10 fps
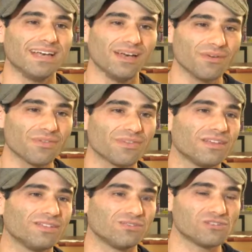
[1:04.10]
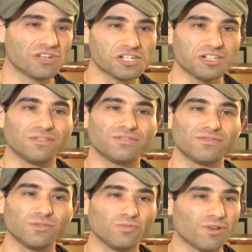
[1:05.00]
health, nutrition,
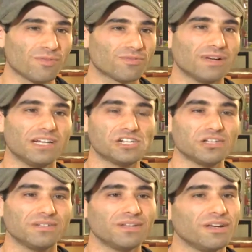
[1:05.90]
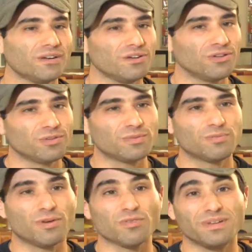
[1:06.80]
food preparation, herbs,
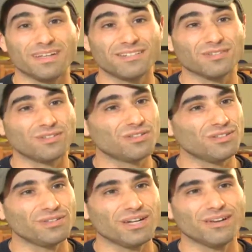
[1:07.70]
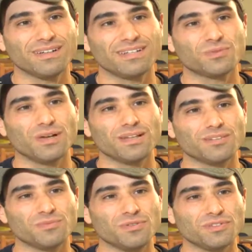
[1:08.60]
both medicinal and culinary, as well
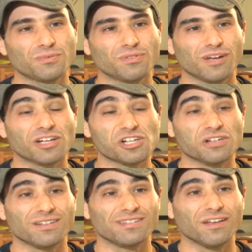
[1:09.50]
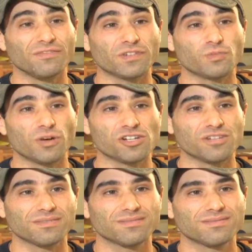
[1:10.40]
as music production and self-expression.